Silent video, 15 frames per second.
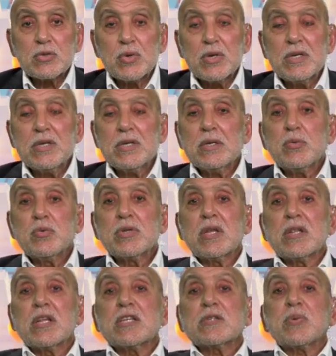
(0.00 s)
ta'ala,
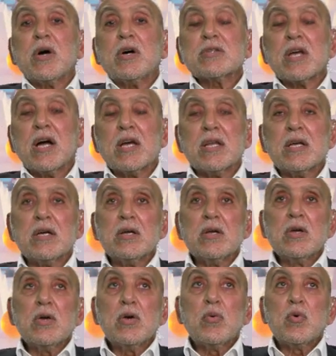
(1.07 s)
when Allah subhanahu wa
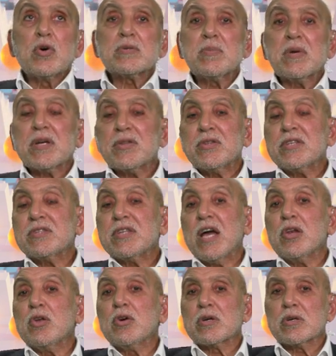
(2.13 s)
ta'ala was making this
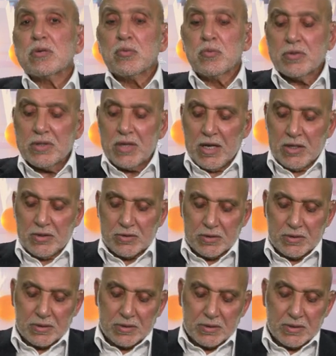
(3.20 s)
dialogue with the
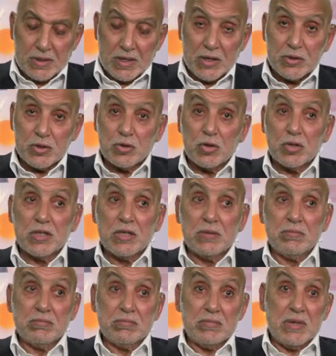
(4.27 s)
angels, and he told
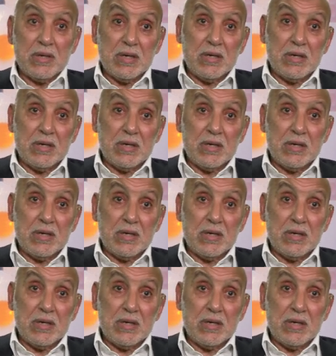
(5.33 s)
them,